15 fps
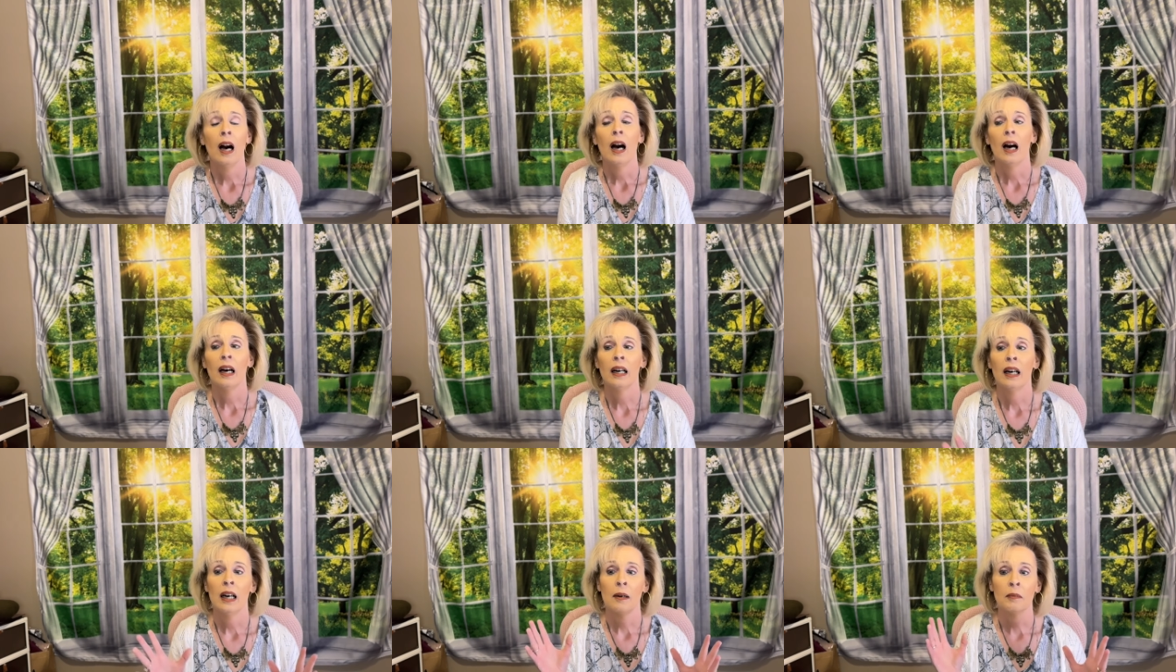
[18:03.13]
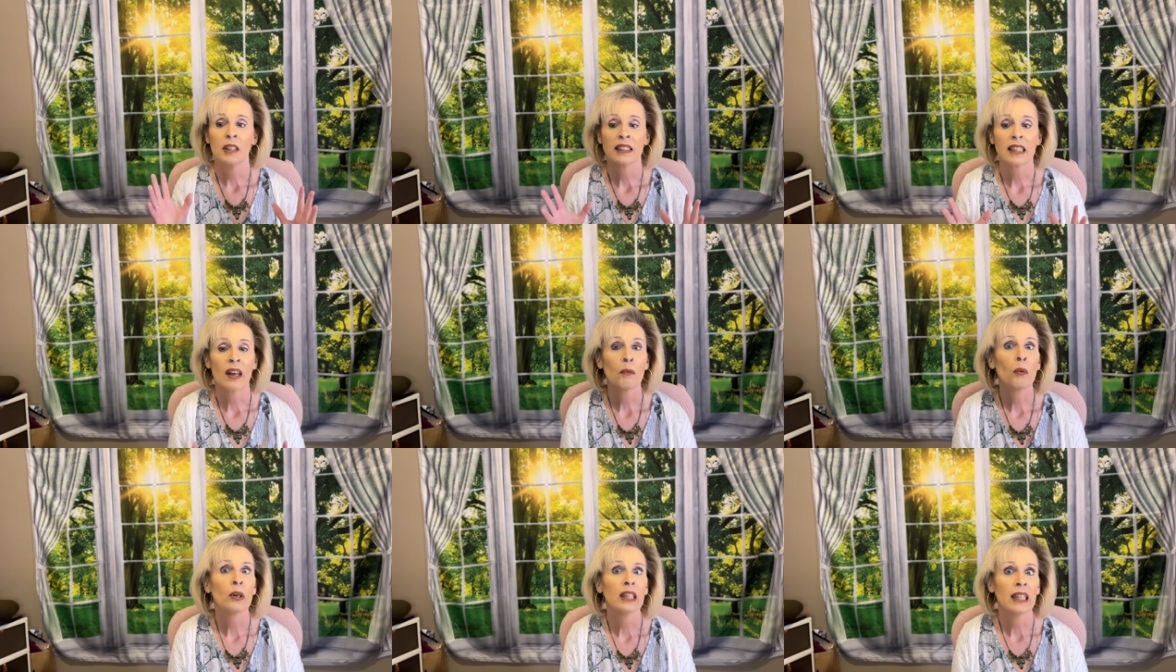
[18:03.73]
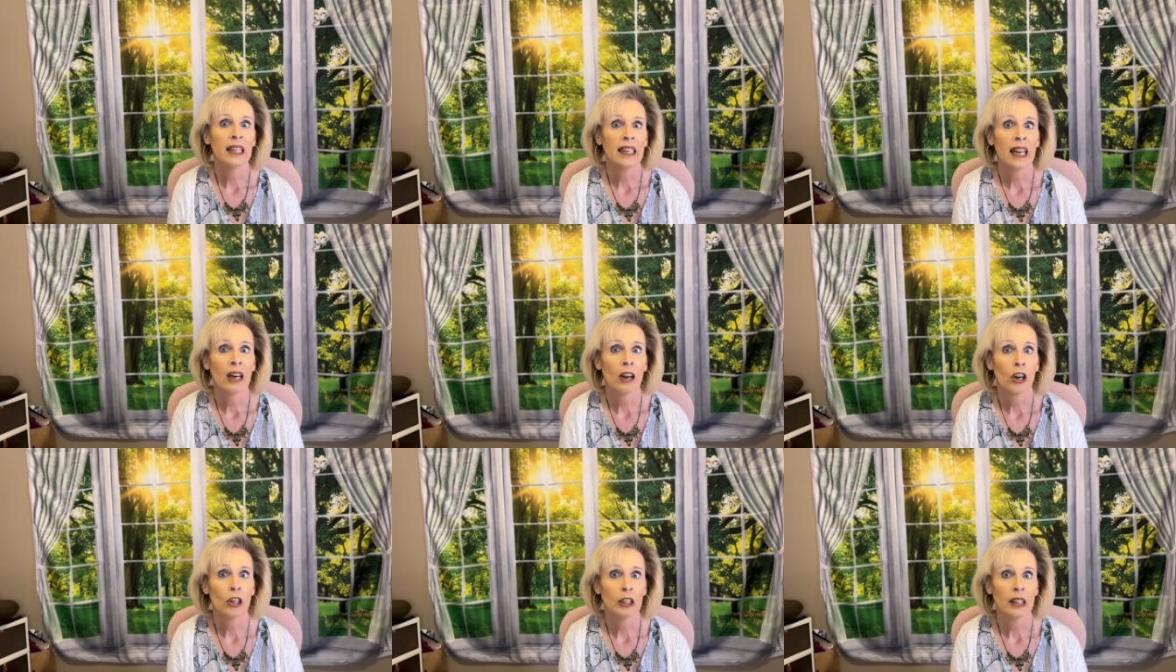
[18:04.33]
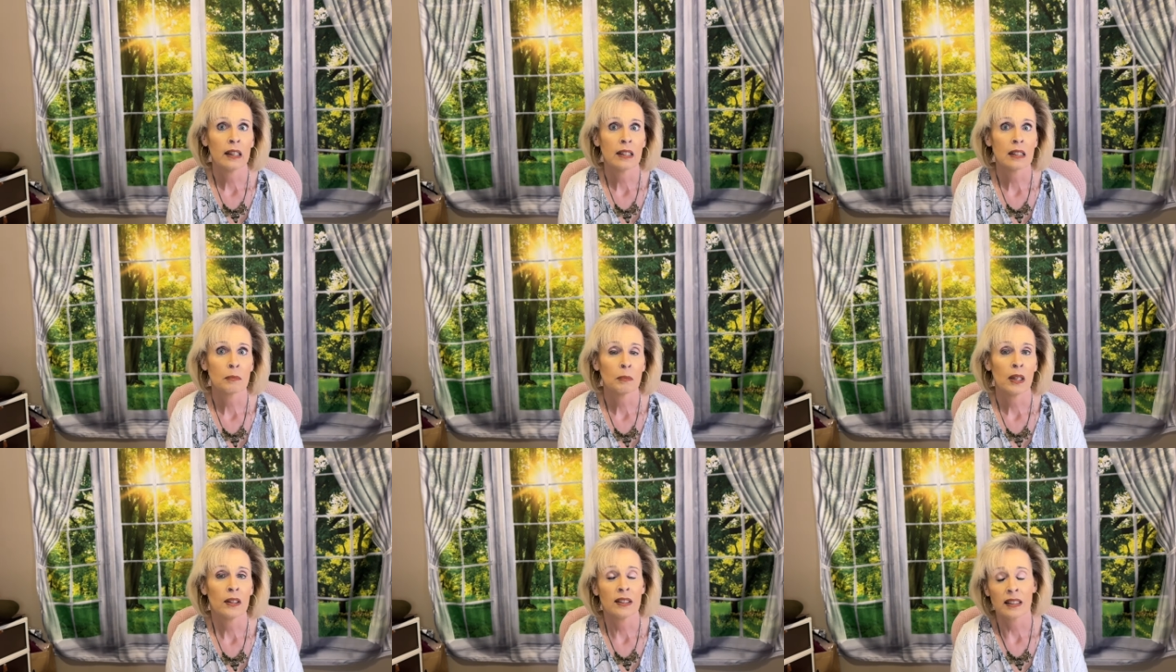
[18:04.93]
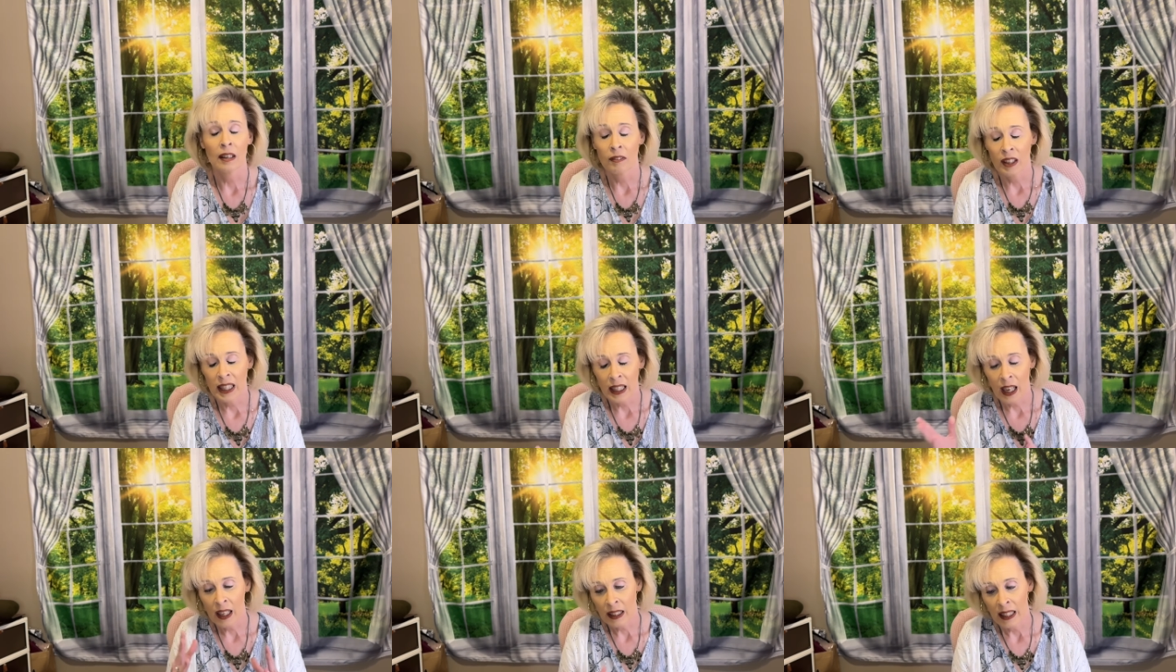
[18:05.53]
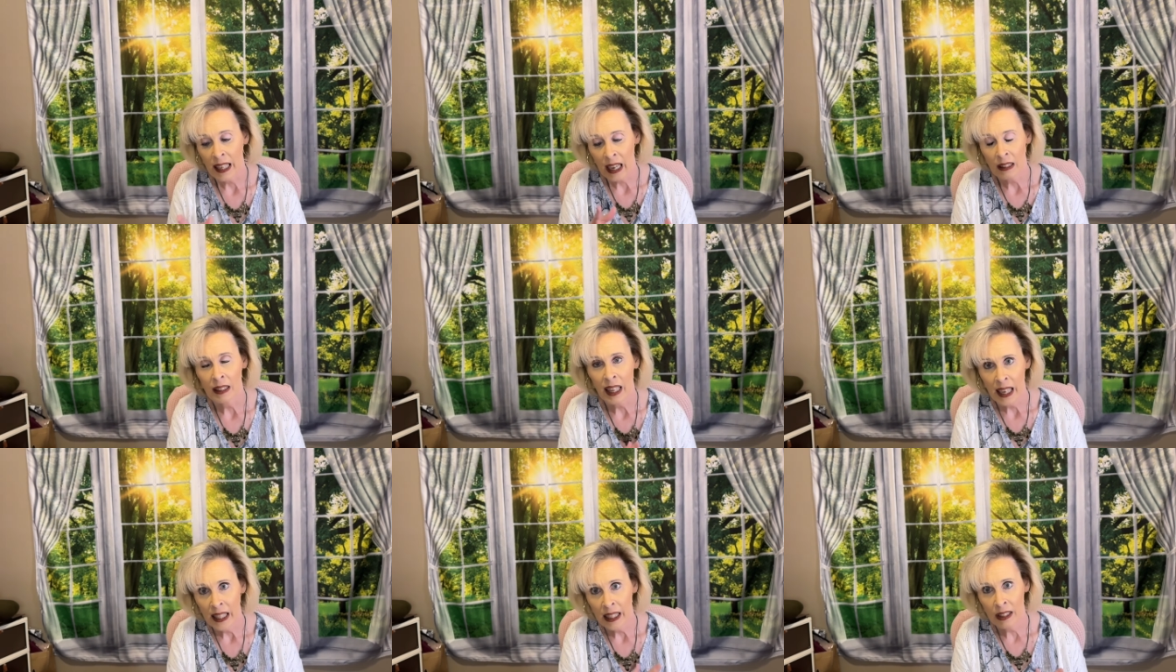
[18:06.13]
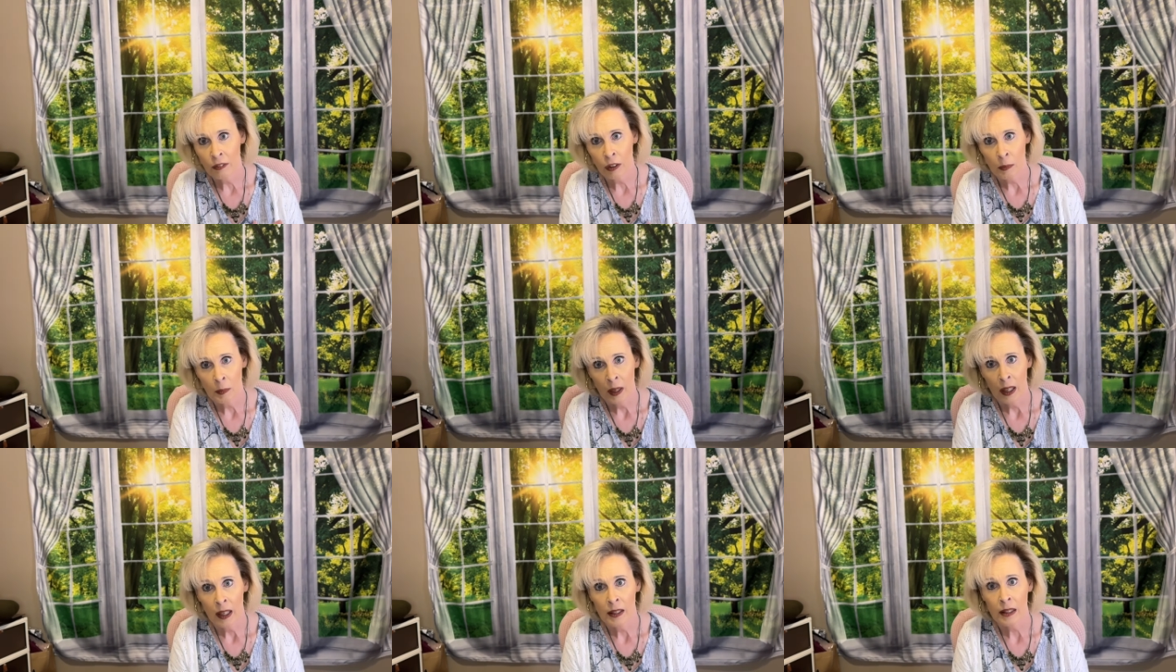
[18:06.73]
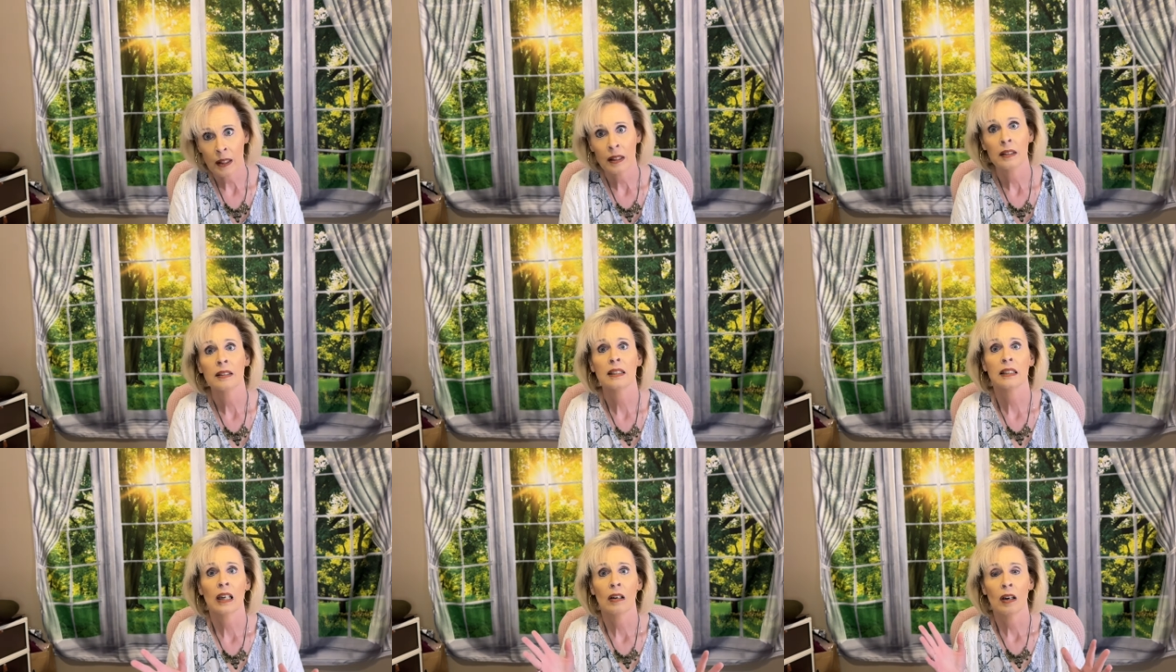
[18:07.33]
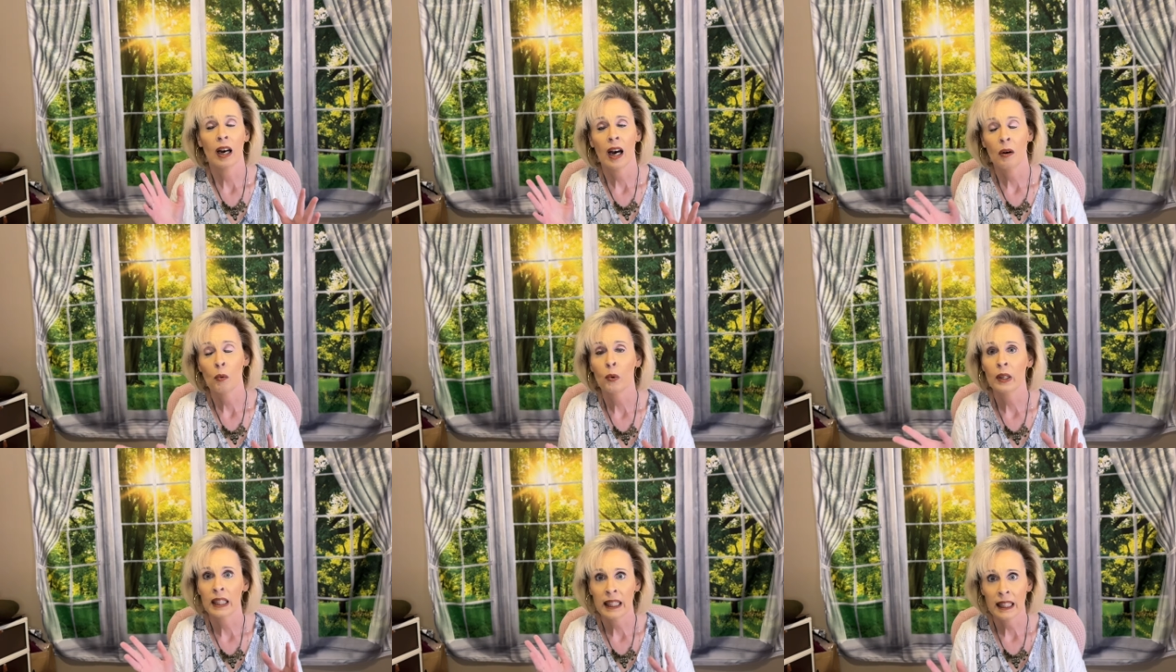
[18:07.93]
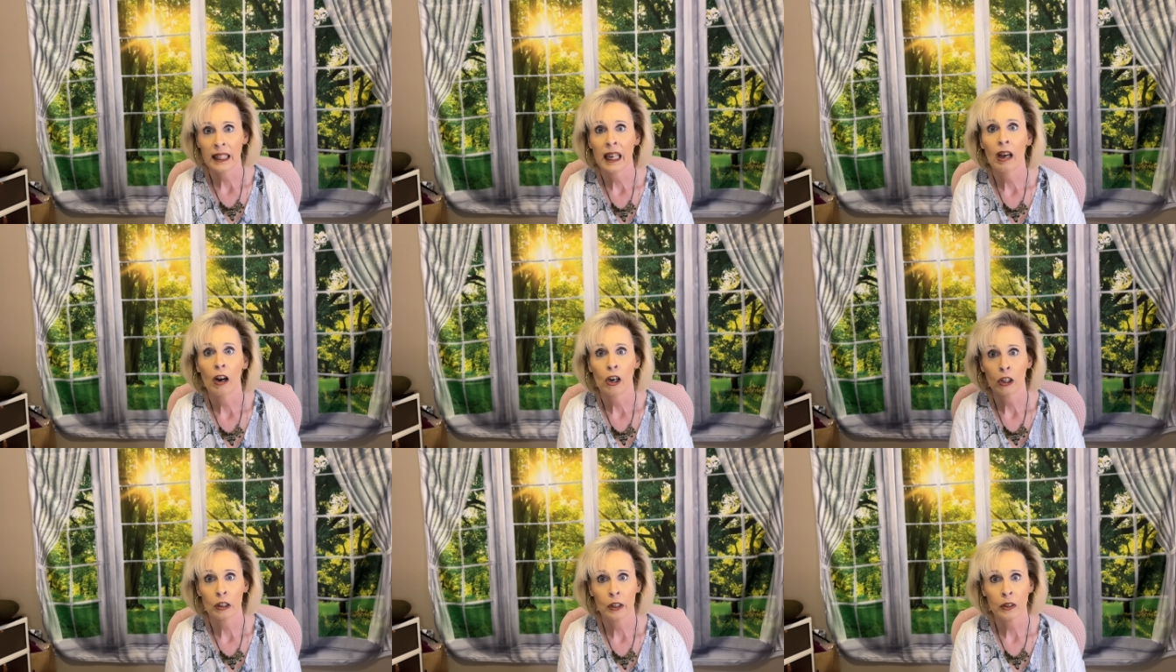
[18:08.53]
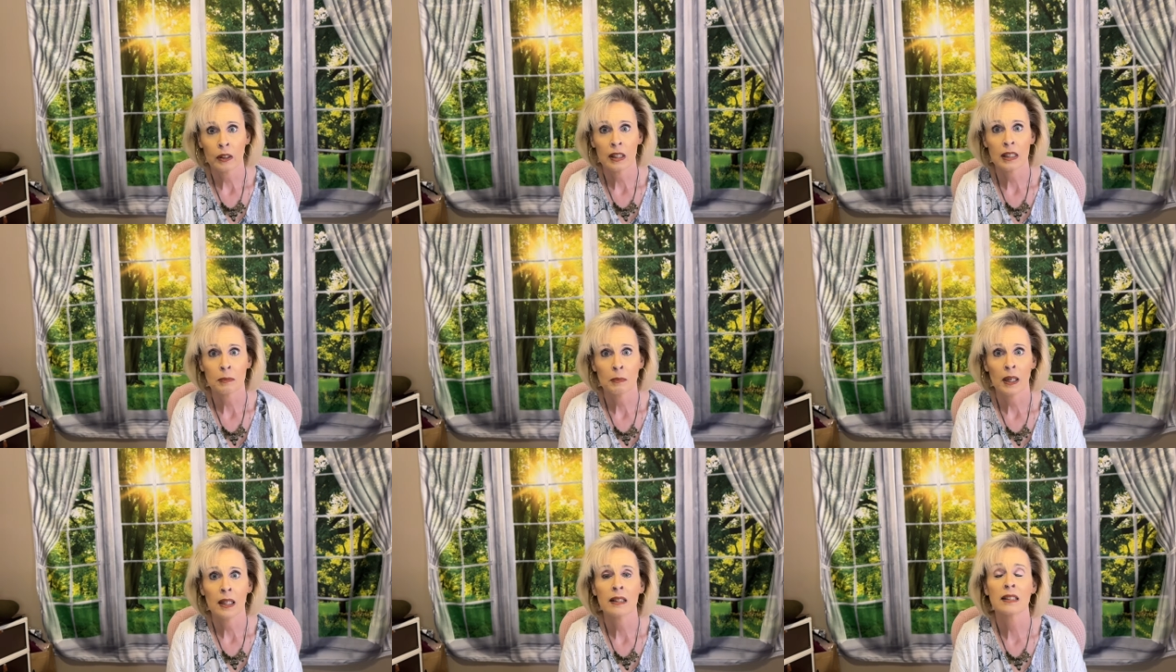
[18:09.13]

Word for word: Because um, I want to get it out early this month because I've gotten it out late every month. So I want to get it out earlier this month.